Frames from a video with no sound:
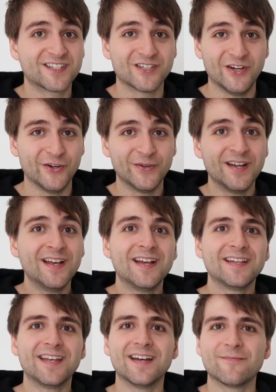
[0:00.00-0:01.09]
So
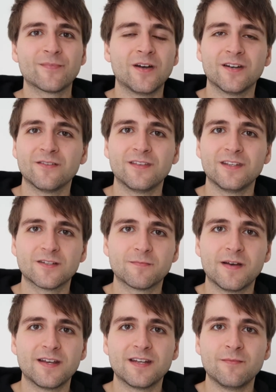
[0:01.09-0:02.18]
yeah, I don't think you'd
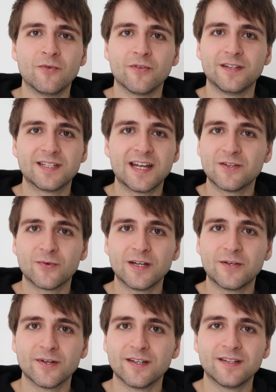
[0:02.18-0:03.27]
spend any more than
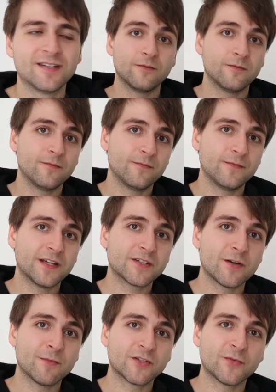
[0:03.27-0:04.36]
10-20 quid. Thanks
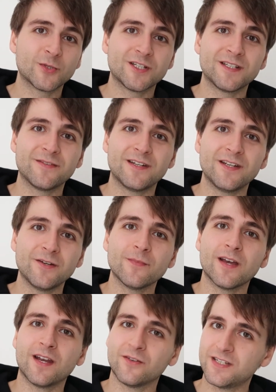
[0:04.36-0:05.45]
very much for watching this video,
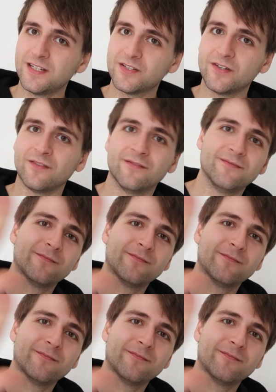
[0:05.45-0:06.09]
and I'll see you soon.